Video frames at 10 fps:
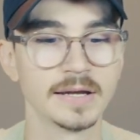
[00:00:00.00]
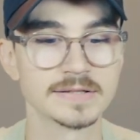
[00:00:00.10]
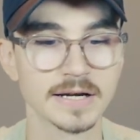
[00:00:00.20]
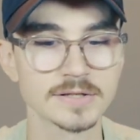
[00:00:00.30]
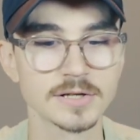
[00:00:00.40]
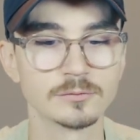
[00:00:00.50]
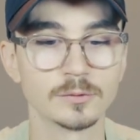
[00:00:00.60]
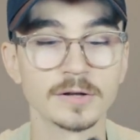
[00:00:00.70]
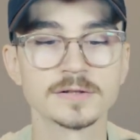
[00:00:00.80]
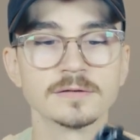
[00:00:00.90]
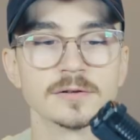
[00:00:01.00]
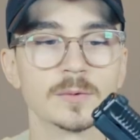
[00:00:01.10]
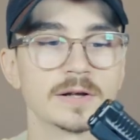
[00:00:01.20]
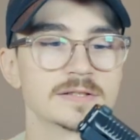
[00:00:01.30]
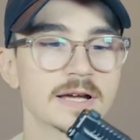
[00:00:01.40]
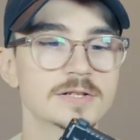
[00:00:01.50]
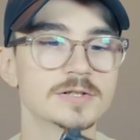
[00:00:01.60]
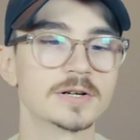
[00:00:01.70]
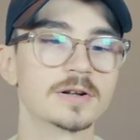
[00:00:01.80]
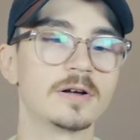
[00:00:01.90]
It's actually relatively well
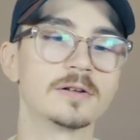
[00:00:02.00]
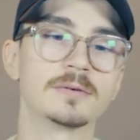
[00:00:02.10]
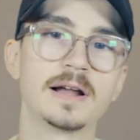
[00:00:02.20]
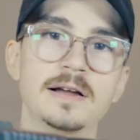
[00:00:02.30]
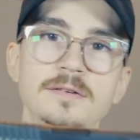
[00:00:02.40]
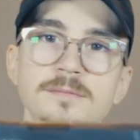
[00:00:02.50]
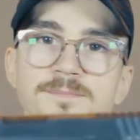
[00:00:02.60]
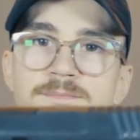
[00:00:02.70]
textured all around.